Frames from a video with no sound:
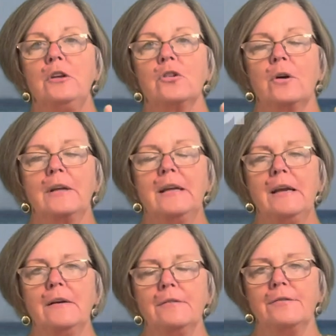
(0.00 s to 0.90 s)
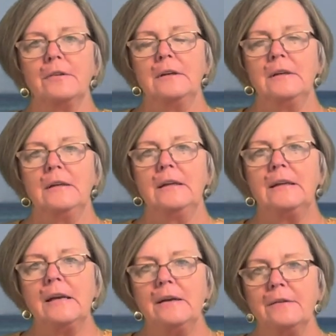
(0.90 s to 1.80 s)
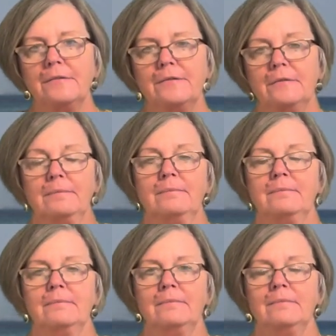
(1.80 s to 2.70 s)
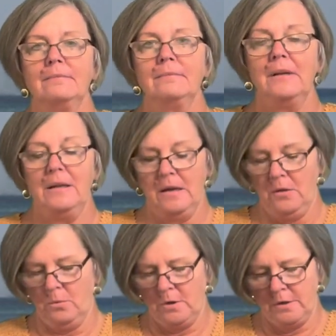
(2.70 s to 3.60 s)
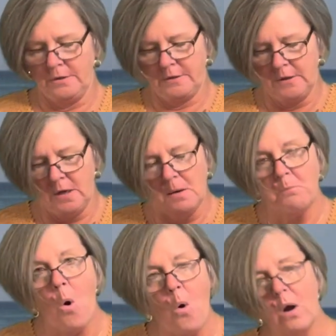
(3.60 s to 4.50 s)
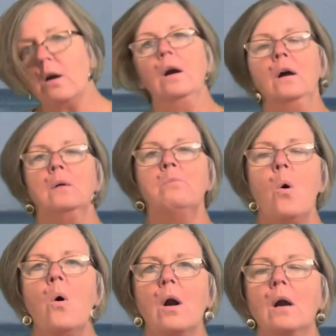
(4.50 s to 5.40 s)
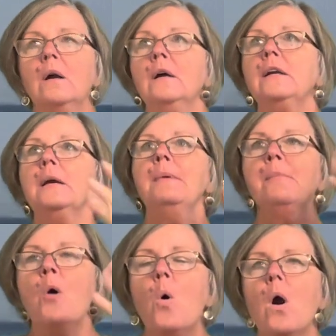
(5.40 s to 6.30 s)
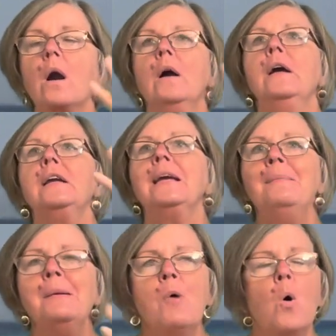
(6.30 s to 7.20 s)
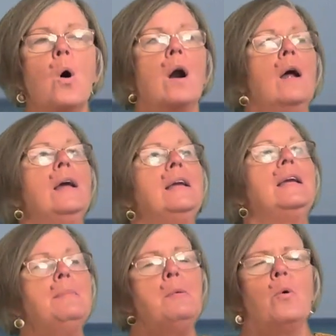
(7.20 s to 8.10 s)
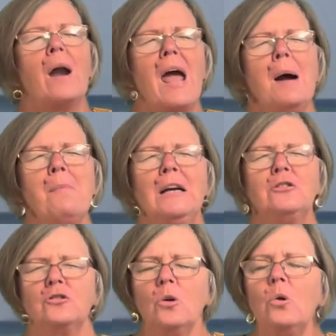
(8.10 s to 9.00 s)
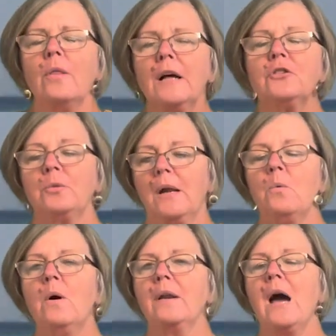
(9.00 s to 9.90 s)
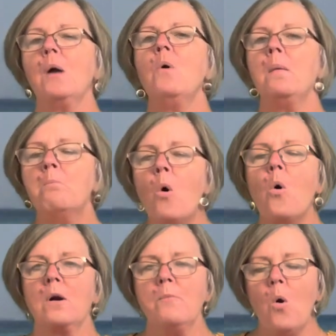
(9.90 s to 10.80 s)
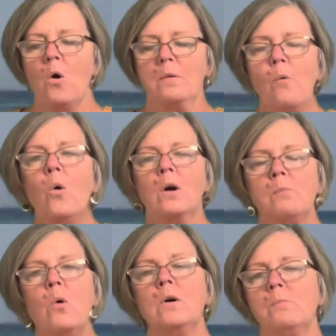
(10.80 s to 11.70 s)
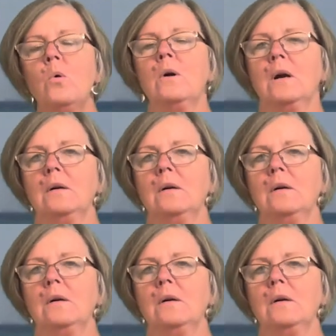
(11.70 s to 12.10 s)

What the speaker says: are give, give. In other words, more, more, give me more, give me more, give me more. At my soul, that's what I want. I want more, more, more, more, more.